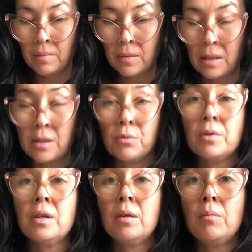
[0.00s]
it's
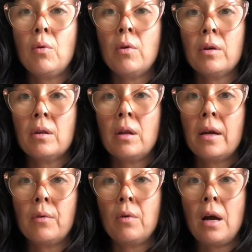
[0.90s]
really important, like,
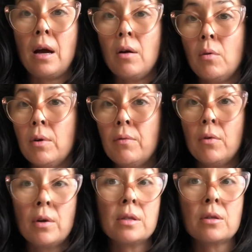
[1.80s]
how we
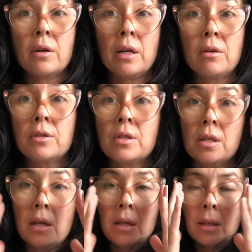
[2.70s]
focus our
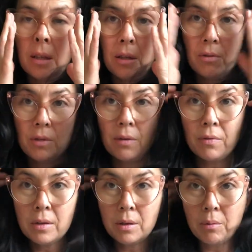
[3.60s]
energy, and like, you
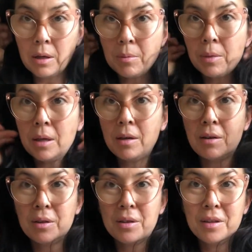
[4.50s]
definitely want to be
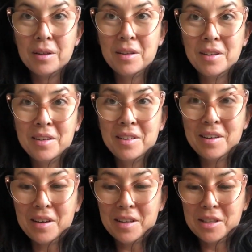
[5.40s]

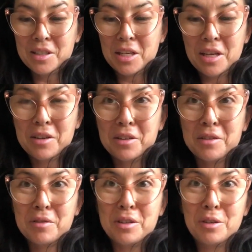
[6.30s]
on the channel
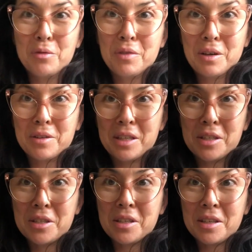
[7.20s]
of the new
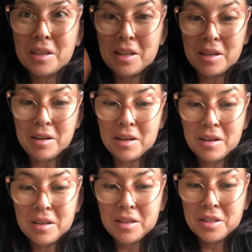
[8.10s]
foundation and not
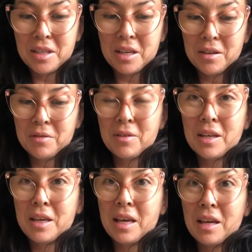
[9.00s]
on the channel of
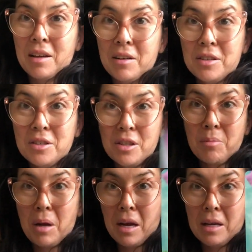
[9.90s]
like hanging on to the
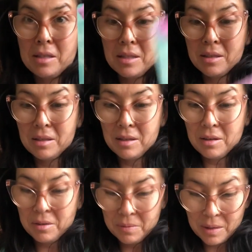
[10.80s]
past, you
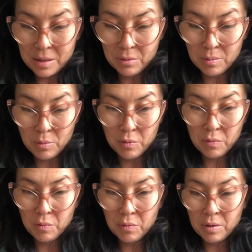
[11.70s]
know, as we move
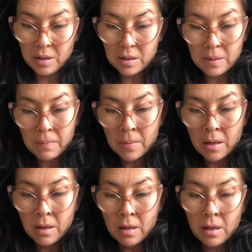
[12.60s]
through this.
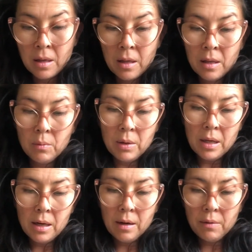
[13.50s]
Then we
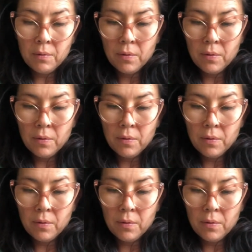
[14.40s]
have